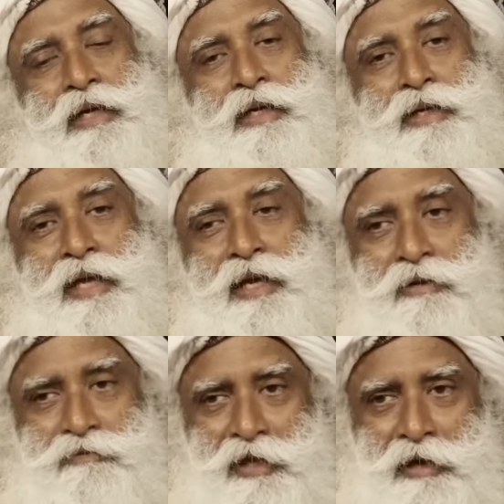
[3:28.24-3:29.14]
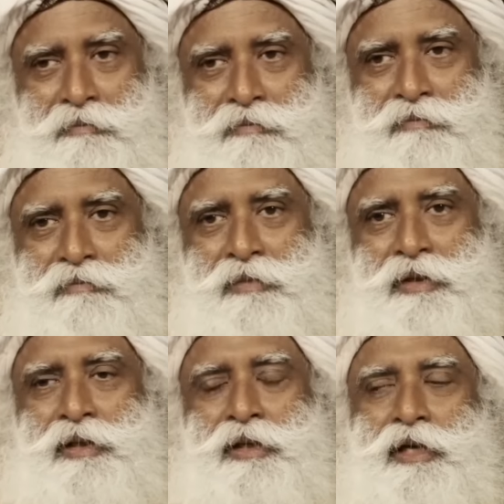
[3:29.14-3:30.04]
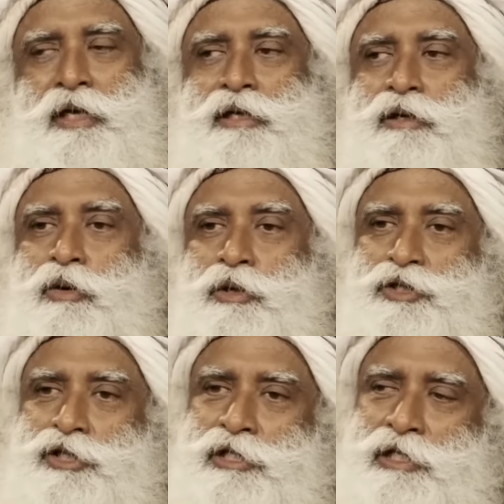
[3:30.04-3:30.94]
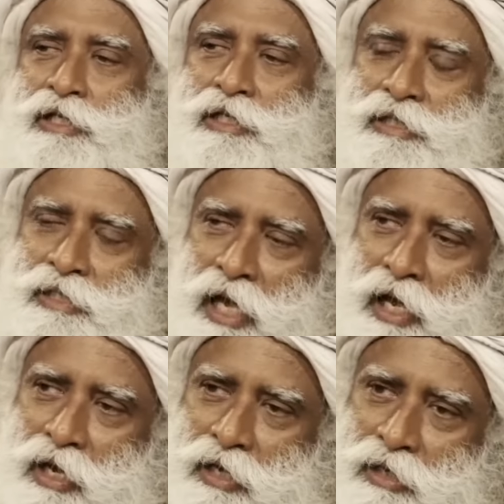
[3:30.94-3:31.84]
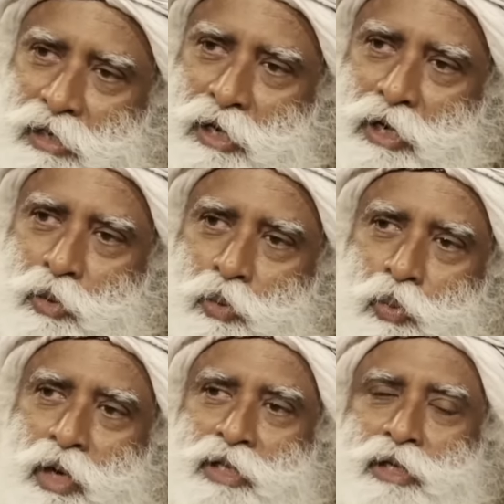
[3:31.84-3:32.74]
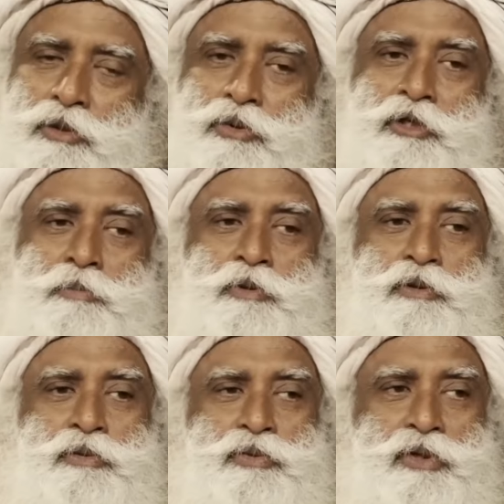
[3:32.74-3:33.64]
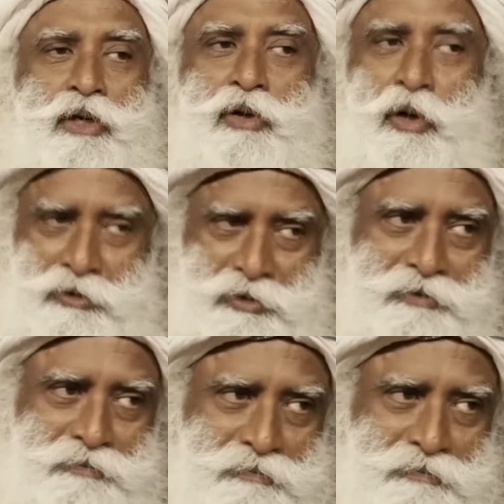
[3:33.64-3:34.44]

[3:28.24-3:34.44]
none of them can consciously decide whether to reproduce or not.